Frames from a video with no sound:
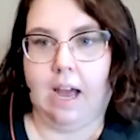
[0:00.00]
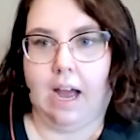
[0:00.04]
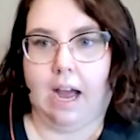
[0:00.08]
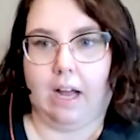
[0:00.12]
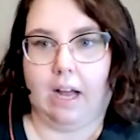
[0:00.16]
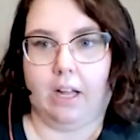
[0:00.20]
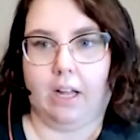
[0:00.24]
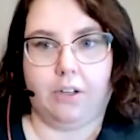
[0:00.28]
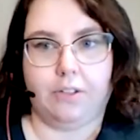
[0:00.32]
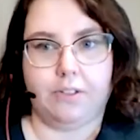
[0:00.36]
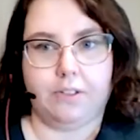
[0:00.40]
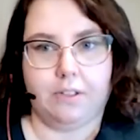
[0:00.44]

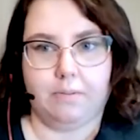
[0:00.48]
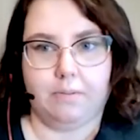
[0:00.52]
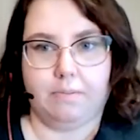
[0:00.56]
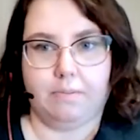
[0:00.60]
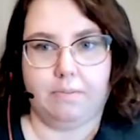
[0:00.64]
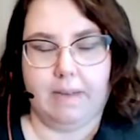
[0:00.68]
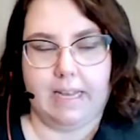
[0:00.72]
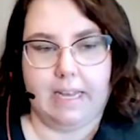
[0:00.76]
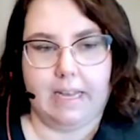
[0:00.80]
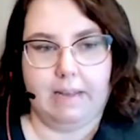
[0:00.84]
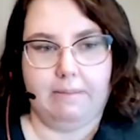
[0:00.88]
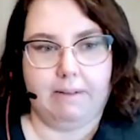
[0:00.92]
I'll also
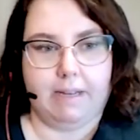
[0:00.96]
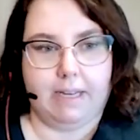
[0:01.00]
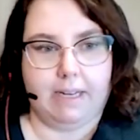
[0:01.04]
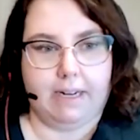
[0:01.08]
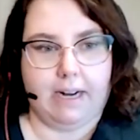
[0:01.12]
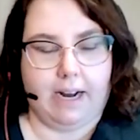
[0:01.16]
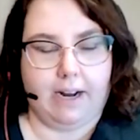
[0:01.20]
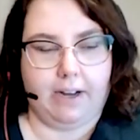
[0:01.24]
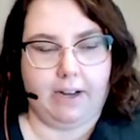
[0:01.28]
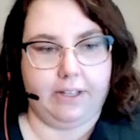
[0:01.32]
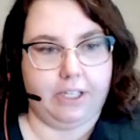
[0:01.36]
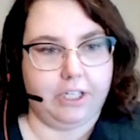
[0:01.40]
be keeping an
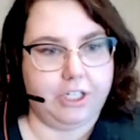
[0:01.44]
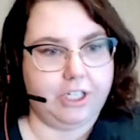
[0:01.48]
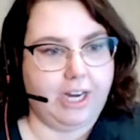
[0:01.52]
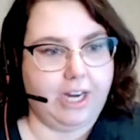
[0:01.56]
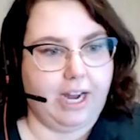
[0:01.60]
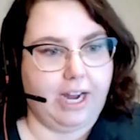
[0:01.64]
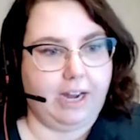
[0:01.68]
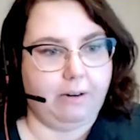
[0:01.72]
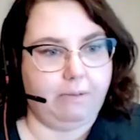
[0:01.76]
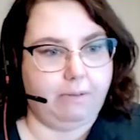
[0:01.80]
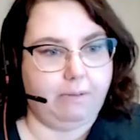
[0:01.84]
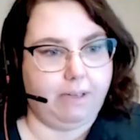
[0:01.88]
eye on the
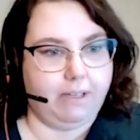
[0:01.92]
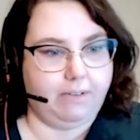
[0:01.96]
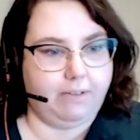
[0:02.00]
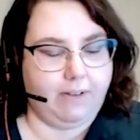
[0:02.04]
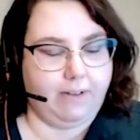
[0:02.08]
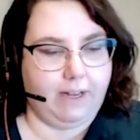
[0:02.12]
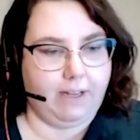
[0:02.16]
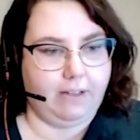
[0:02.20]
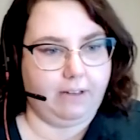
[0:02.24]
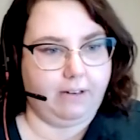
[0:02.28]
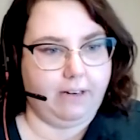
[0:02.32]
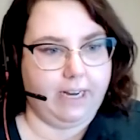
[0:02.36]
chat with
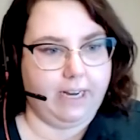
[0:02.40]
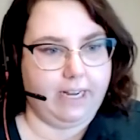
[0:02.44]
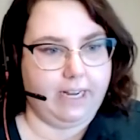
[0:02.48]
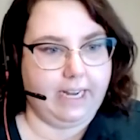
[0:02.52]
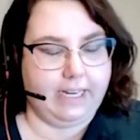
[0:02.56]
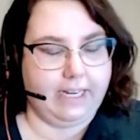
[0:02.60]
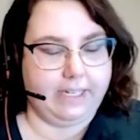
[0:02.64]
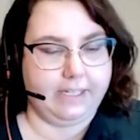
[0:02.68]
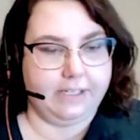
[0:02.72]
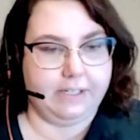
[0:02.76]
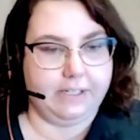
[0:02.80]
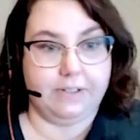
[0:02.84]
Valerie in
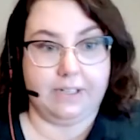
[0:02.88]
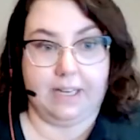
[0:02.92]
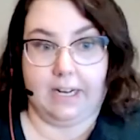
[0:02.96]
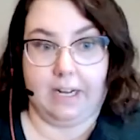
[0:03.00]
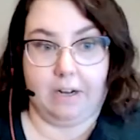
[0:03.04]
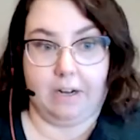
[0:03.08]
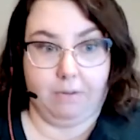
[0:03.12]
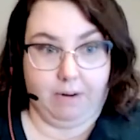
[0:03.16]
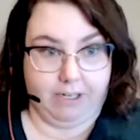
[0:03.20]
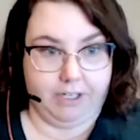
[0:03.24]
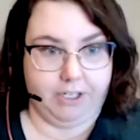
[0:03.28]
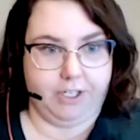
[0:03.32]
case there's any
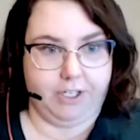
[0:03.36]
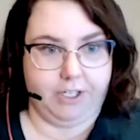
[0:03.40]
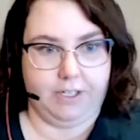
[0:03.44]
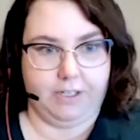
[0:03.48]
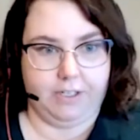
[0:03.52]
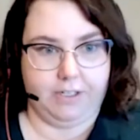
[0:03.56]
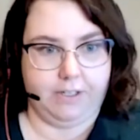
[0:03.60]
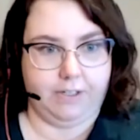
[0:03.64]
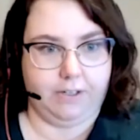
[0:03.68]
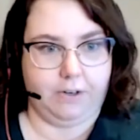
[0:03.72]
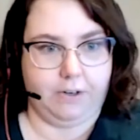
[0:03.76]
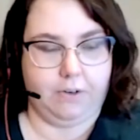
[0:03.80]

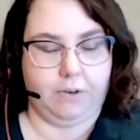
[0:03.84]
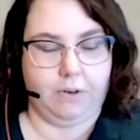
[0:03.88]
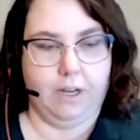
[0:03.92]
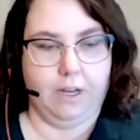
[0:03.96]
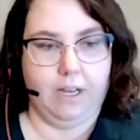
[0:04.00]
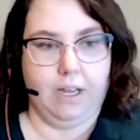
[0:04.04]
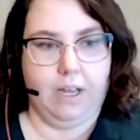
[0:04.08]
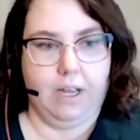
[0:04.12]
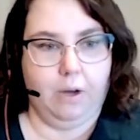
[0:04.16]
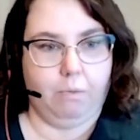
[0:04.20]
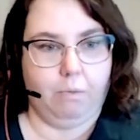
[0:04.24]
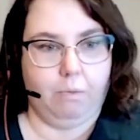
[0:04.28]
questions. So
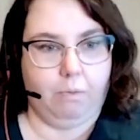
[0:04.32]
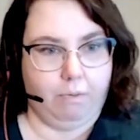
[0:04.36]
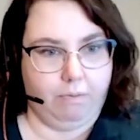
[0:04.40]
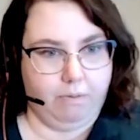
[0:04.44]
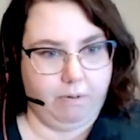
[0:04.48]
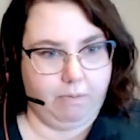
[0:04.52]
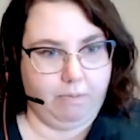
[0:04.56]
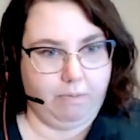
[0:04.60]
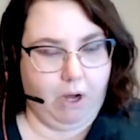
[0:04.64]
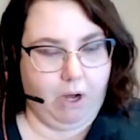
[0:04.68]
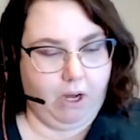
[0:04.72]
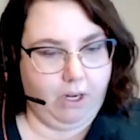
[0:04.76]
we
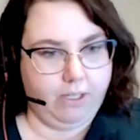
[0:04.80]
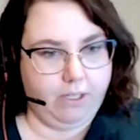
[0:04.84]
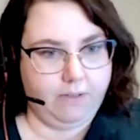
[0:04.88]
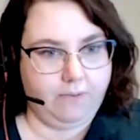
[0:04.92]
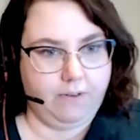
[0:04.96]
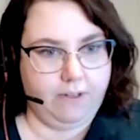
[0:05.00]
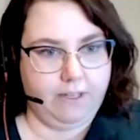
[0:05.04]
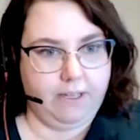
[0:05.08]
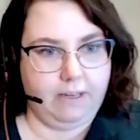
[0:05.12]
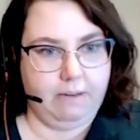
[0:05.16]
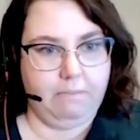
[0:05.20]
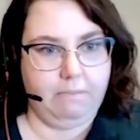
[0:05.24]
will pause
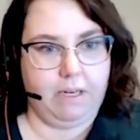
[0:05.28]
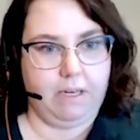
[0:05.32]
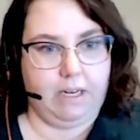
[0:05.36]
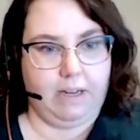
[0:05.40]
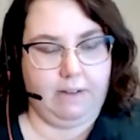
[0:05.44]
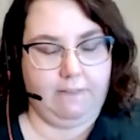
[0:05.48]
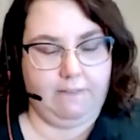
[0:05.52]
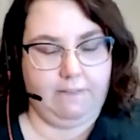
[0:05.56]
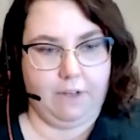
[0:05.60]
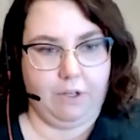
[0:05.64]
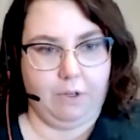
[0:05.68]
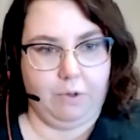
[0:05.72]
for them, but
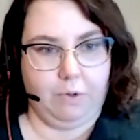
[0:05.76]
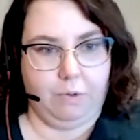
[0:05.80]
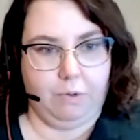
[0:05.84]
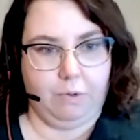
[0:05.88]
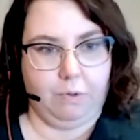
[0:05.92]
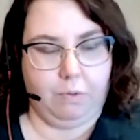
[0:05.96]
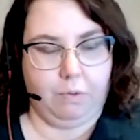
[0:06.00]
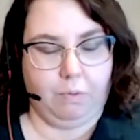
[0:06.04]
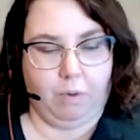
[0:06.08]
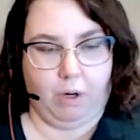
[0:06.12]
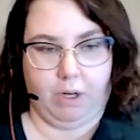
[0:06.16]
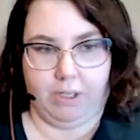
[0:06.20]
if
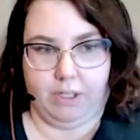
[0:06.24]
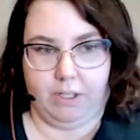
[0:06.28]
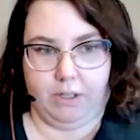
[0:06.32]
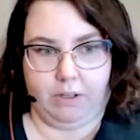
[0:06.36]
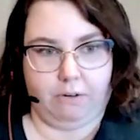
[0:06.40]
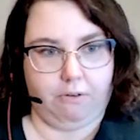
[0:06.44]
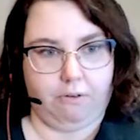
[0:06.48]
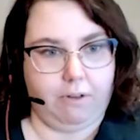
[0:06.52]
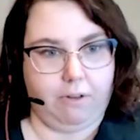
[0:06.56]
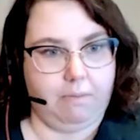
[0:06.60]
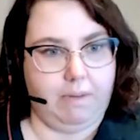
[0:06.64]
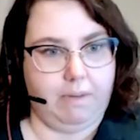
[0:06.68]
you want to
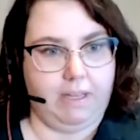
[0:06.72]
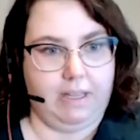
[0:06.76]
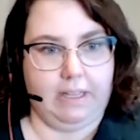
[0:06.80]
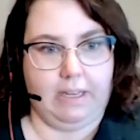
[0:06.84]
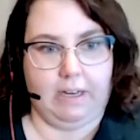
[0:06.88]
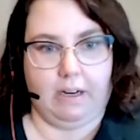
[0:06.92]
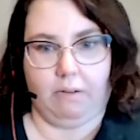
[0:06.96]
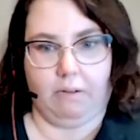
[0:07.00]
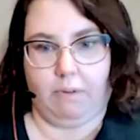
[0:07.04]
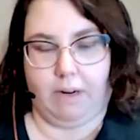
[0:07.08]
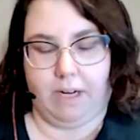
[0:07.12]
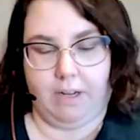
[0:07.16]
throw them in
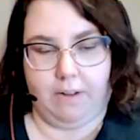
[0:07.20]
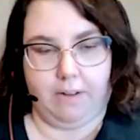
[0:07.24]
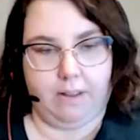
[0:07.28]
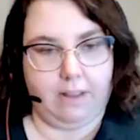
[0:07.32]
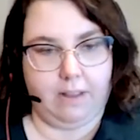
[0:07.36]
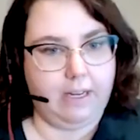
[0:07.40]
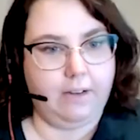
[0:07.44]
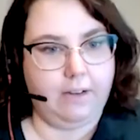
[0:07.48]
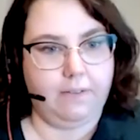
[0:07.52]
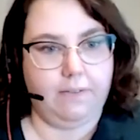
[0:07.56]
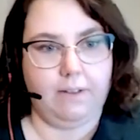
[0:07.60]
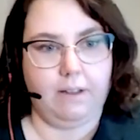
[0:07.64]
there when you
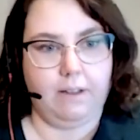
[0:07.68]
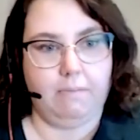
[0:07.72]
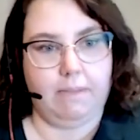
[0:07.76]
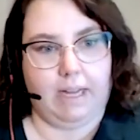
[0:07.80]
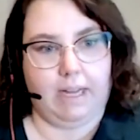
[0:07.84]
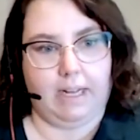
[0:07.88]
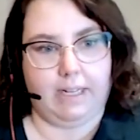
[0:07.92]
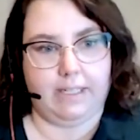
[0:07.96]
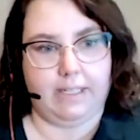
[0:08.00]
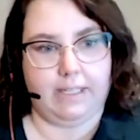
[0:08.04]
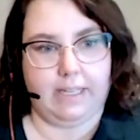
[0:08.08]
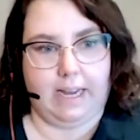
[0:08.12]
think of them,
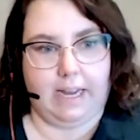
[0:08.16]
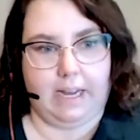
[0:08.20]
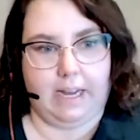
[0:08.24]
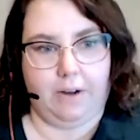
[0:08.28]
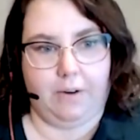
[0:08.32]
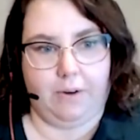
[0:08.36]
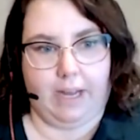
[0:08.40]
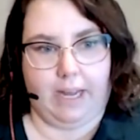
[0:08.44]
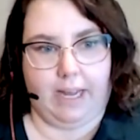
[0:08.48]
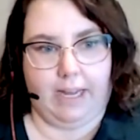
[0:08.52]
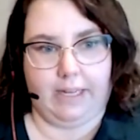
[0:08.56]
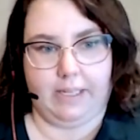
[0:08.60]
that's
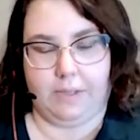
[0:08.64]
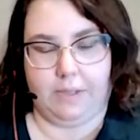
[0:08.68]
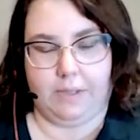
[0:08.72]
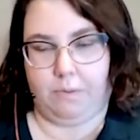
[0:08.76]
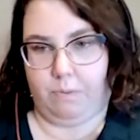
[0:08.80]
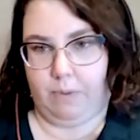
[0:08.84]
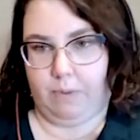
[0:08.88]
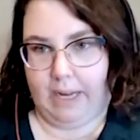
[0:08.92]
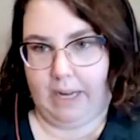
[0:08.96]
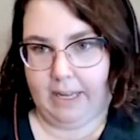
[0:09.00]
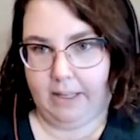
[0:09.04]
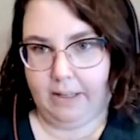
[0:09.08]
a-okay as
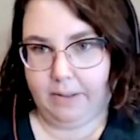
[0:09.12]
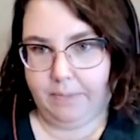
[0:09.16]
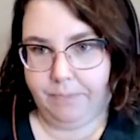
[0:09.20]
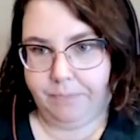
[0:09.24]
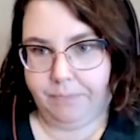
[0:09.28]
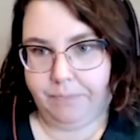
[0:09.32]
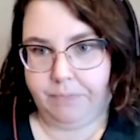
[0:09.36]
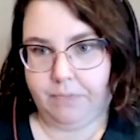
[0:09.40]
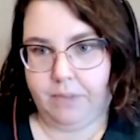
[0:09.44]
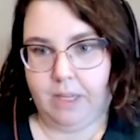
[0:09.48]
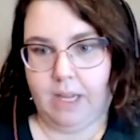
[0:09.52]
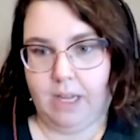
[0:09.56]
well.
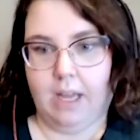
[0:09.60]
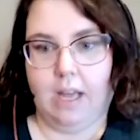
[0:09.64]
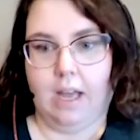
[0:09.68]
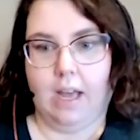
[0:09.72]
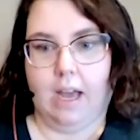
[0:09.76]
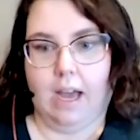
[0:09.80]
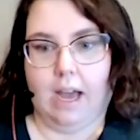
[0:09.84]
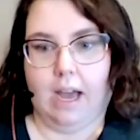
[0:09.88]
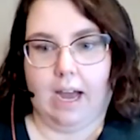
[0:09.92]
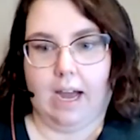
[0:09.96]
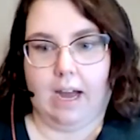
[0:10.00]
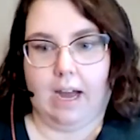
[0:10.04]

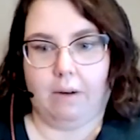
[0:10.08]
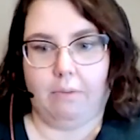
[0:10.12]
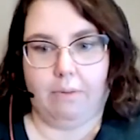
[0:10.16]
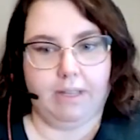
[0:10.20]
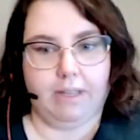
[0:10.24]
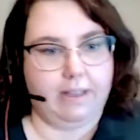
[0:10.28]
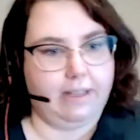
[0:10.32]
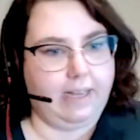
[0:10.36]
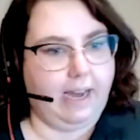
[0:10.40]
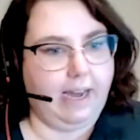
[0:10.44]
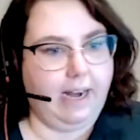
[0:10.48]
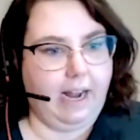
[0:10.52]
Uh, with
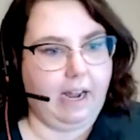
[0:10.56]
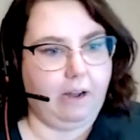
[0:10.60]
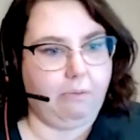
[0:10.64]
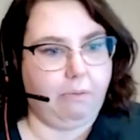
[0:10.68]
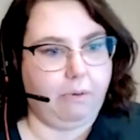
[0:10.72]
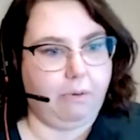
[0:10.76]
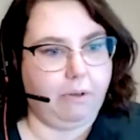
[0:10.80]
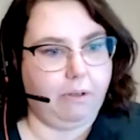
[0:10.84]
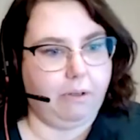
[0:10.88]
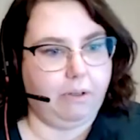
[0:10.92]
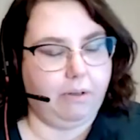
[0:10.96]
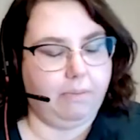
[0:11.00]
that, I
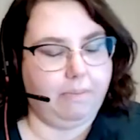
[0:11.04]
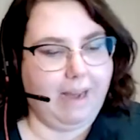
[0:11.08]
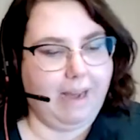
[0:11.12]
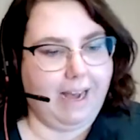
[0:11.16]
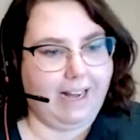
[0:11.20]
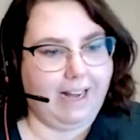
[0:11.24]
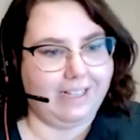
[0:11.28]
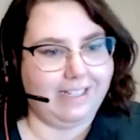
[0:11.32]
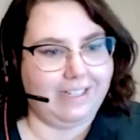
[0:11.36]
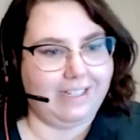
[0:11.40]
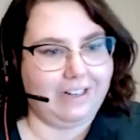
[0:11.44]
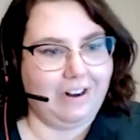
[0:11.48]
will
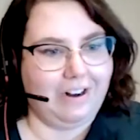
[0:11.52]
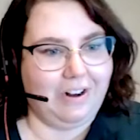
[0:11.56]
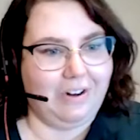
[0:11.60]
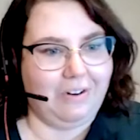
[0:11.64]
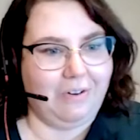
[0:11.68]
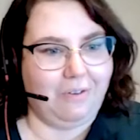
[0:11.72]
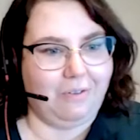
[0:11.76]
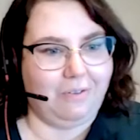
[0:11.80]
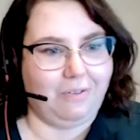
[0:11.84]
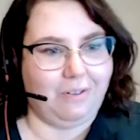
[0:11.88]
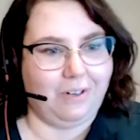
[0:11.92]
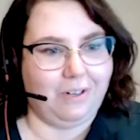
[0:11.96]
pass it on
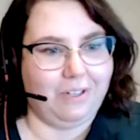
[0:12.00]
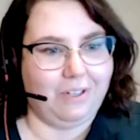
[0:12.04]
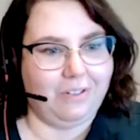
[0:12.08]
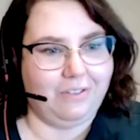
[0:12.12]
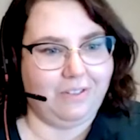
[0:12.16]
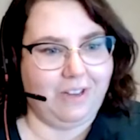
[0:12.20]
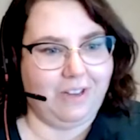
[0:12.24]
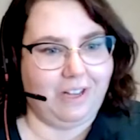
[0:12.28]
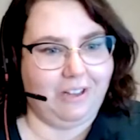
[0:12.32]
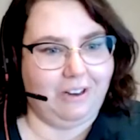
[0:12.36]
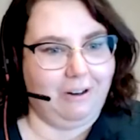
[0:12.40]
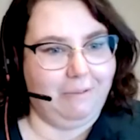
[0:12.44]
over to
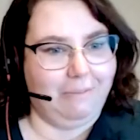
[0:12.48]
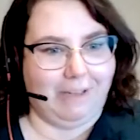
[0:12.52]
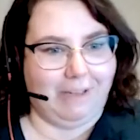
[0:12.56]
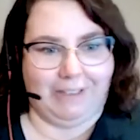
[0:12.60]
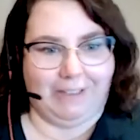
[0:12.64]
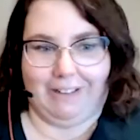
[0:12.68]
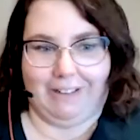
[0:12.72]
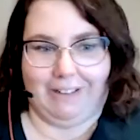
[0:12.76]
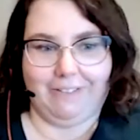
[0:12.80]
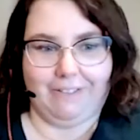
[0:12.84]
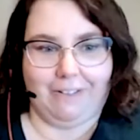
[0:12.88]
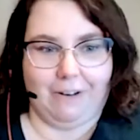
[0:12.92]
Valerie
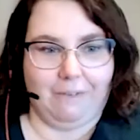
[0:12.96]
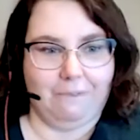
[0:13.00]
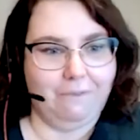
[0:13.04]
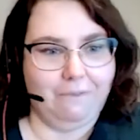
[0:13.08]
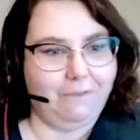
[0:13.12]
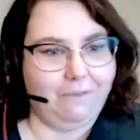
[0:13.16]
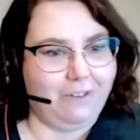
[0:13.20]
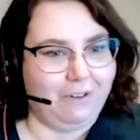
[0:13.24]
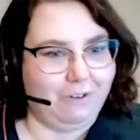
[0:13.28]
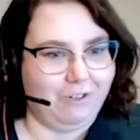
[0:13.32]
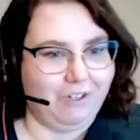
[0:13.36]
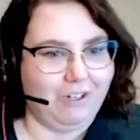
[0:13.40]
Miller from
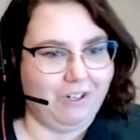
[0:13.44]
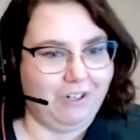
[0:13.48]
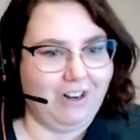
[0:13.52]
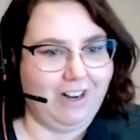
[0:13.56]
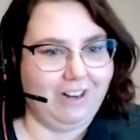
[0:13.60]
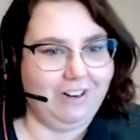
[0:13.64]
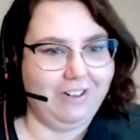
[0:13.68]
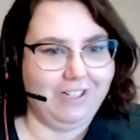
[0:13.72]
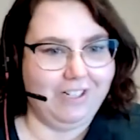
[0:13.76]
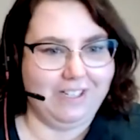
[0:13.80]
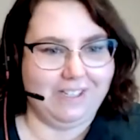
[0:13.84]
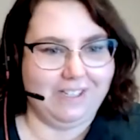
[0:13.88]
Future
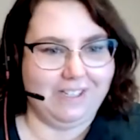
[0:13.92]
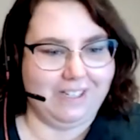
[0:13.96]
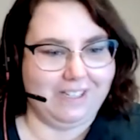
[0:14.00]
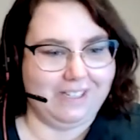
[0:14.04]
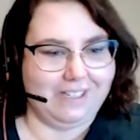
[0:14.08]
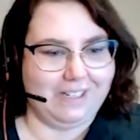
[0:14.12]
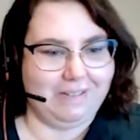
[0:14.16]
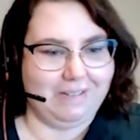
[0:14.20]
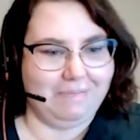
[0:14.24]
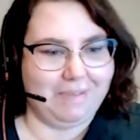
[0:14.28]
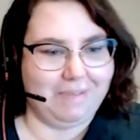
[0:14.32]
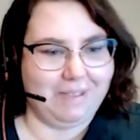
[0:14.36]
Energy
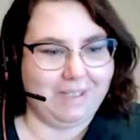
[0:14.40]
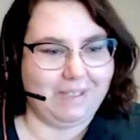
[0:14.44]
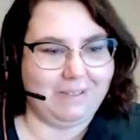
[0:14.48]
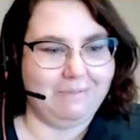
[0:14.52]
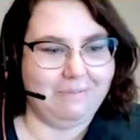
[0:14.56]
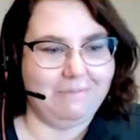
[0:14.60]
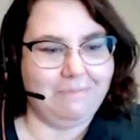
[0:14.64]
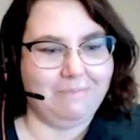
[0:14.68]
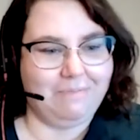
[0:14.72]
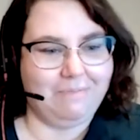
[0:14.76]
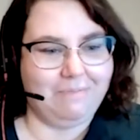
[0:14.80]
Systems.